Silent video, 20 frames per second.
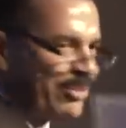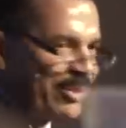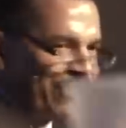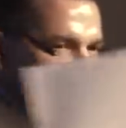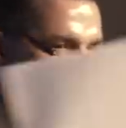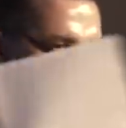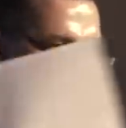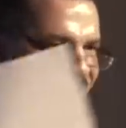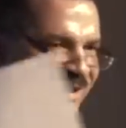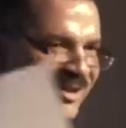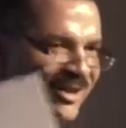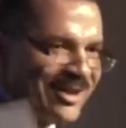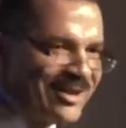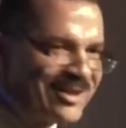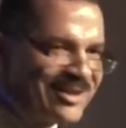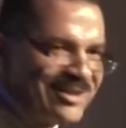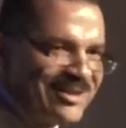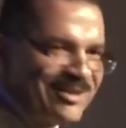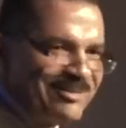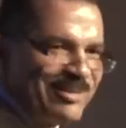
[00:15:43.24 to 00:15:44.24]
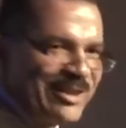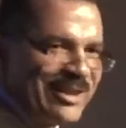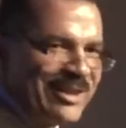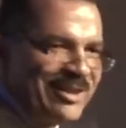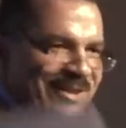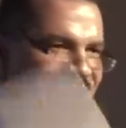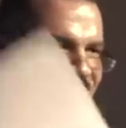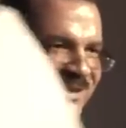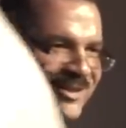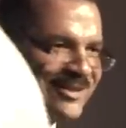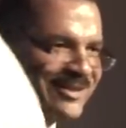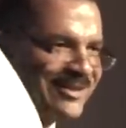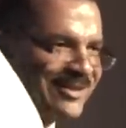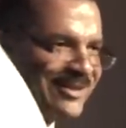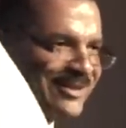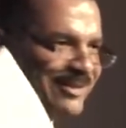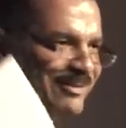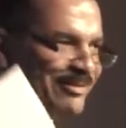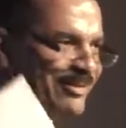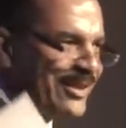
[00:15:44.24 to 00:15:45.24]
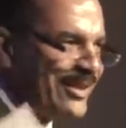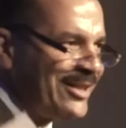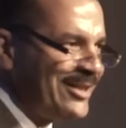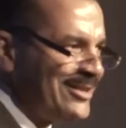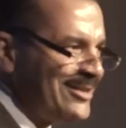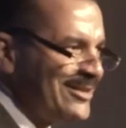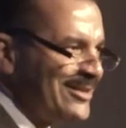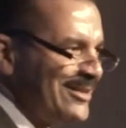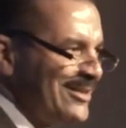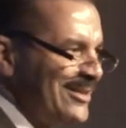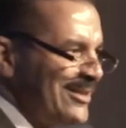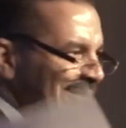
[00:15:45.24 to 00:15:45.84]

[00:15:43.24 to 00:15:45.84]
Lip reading: and be recognized. Please, please,